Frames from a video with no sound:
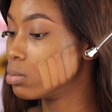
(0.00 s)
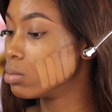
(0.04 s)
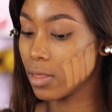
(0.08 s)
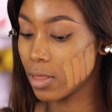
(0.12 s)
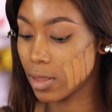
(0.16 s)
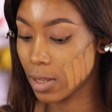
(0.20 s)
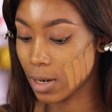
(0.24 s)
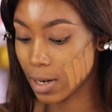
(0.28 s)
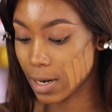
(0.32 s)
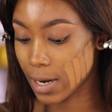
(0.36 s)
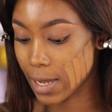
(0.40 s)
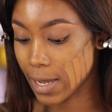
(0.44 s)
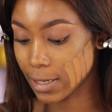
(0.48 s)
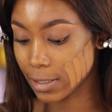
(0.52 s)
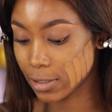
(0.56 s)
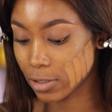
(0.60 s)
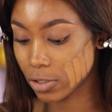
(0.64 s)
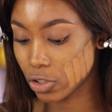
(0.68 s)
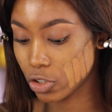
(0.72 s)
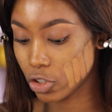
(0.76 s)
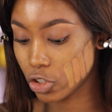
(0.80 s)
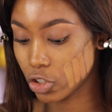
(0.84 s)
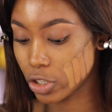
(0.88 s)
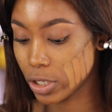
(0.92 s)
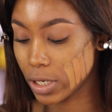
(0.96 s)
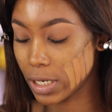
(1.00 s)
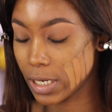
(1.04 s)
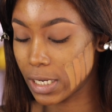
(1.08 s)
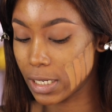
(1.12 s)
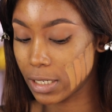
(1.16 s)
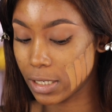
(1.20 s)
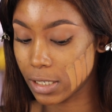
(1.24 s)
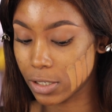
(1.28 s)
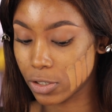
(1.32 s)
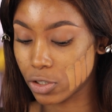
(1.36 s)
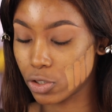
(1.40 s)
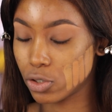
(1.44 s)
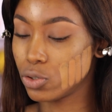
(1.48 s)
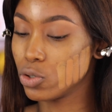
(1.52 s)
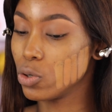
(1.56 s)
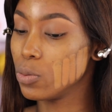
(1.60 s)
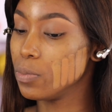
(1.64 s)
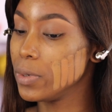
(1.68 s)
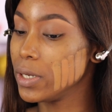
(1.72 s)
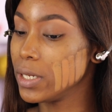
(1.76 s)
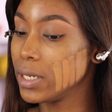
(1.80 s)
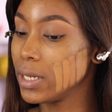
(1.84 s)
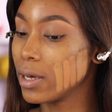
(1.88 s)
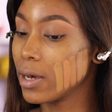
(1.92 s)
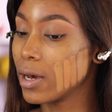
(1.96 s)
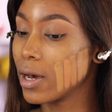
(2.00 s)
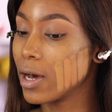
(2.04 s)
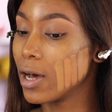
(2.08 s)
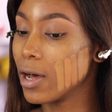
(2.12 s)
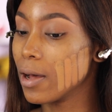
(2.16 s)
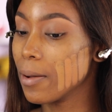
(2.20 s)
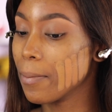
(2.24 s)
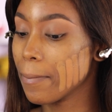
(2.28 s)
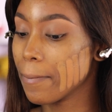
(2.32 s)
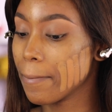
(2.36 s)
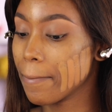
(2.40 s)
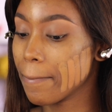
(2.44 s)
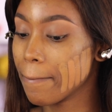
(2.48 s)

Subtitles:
The last shade is Dominica.